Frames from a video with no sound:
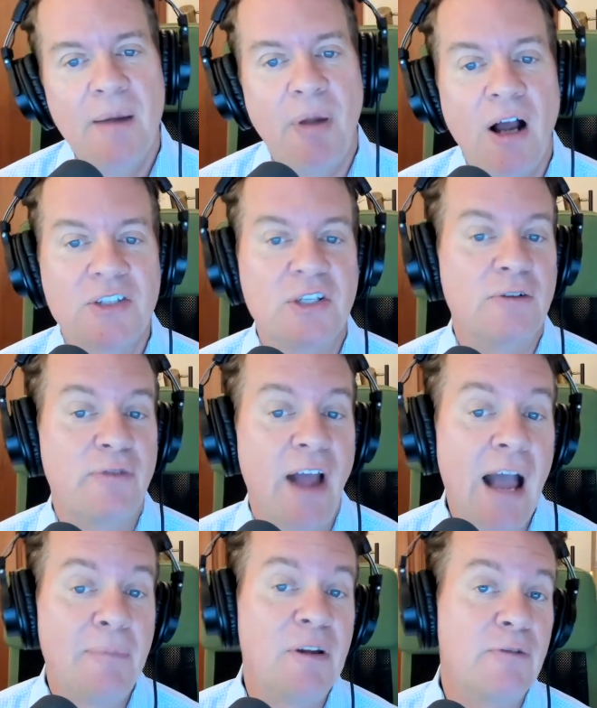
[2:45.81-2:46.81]
Positive,
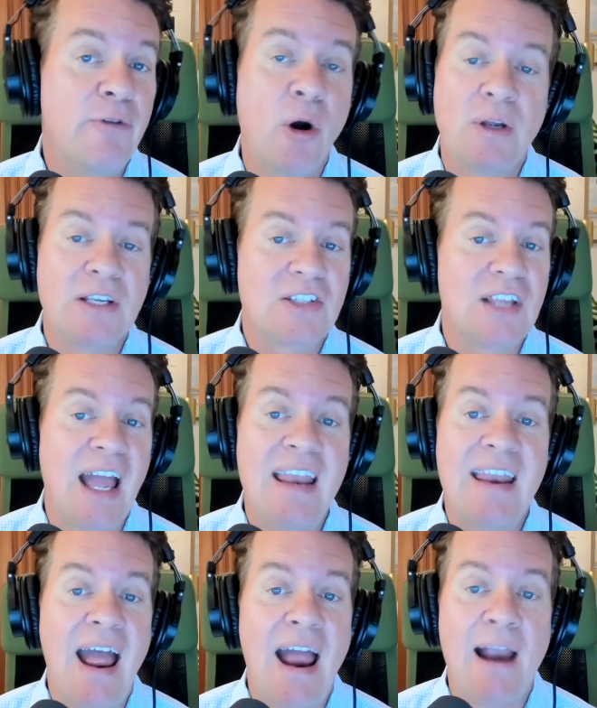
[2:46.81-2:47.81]
happy, focused,
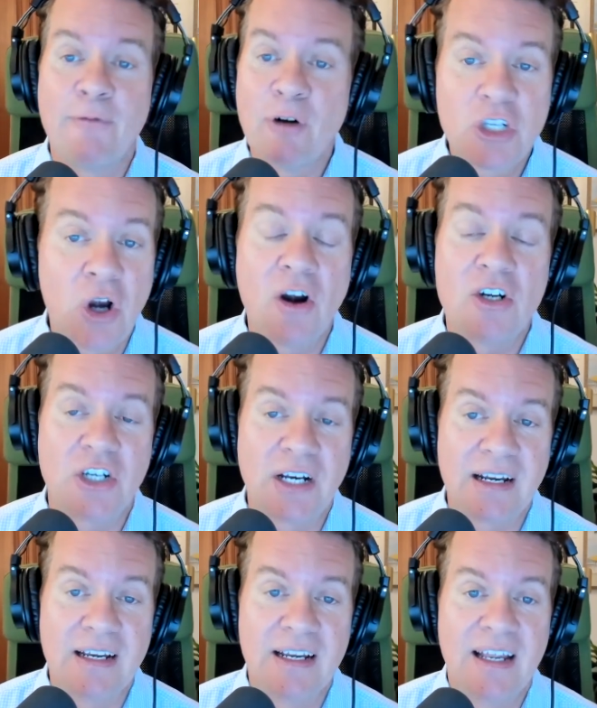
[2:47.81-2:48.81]
and ever charging.